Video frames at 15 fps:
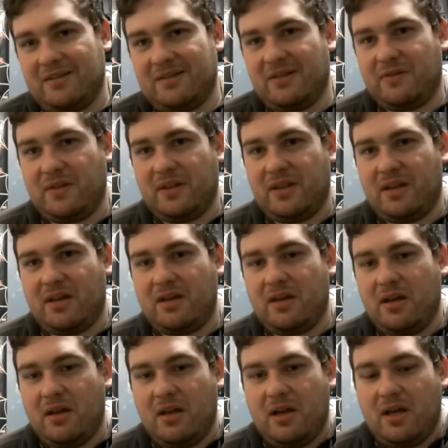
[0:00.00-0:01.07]
and stuff like that.
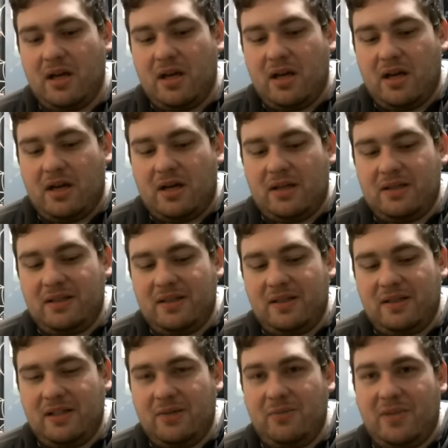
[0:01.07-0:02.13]

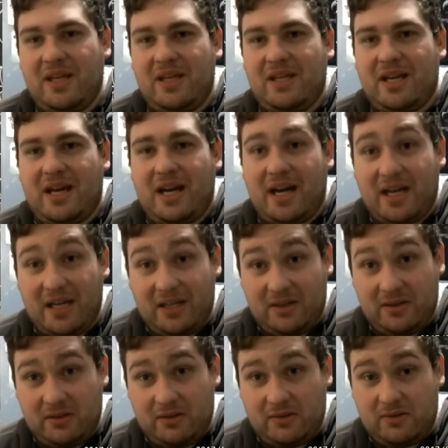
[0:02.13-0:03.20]
Until he met
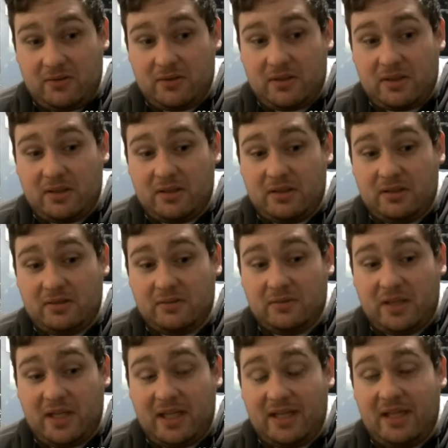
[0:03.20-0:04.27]
Ayu. Um,
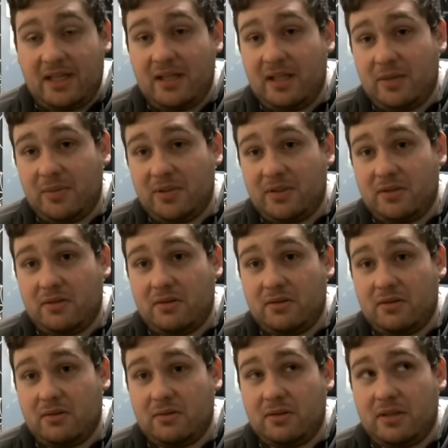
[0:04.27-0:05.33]
at the end of the
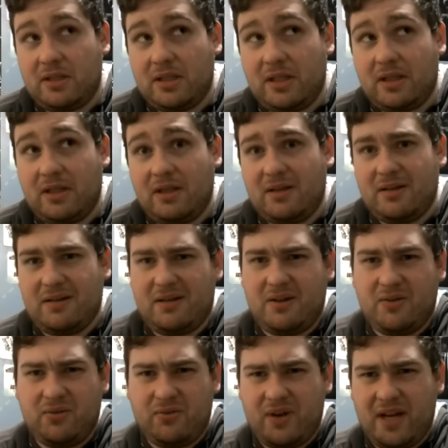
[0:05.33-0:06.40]
episode, I think a
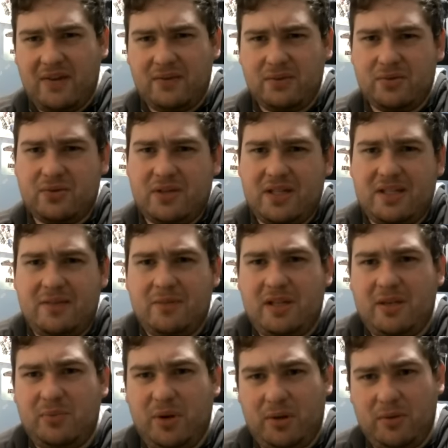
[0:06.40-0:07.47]
rival strike team that
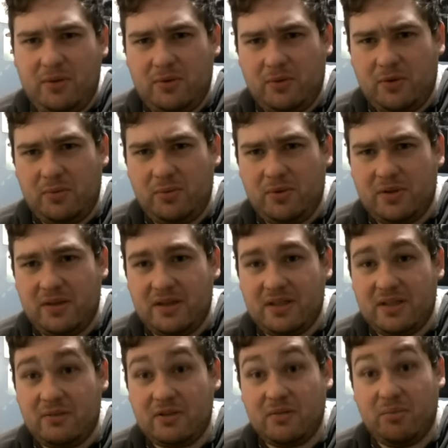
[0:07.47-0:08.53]
he probably grew up with because
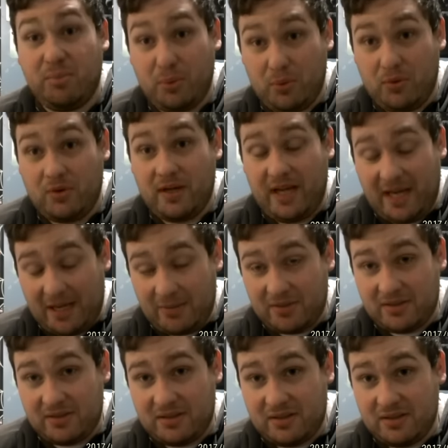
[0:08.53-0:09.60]
he was a born
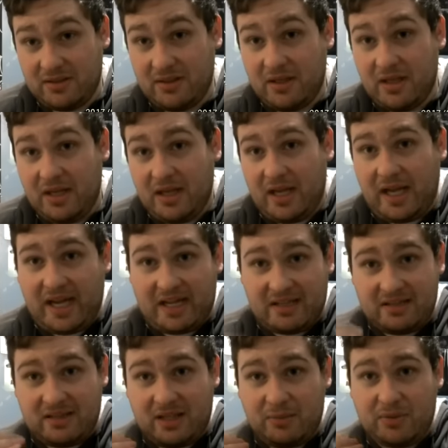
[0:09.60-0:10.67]
Amazon.
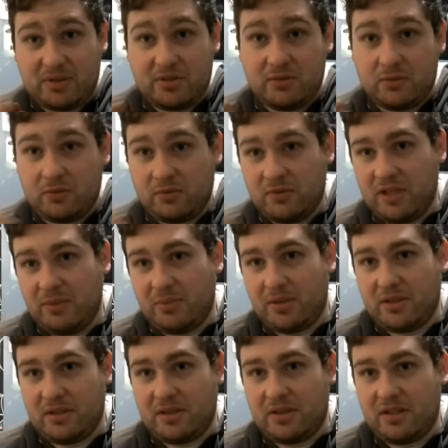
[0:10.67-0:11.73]
As episode will keep
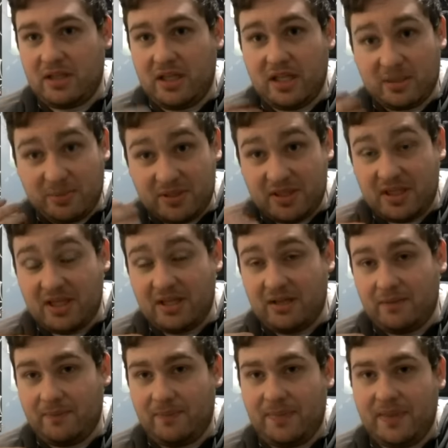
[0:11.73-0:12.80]
on uh, expositing,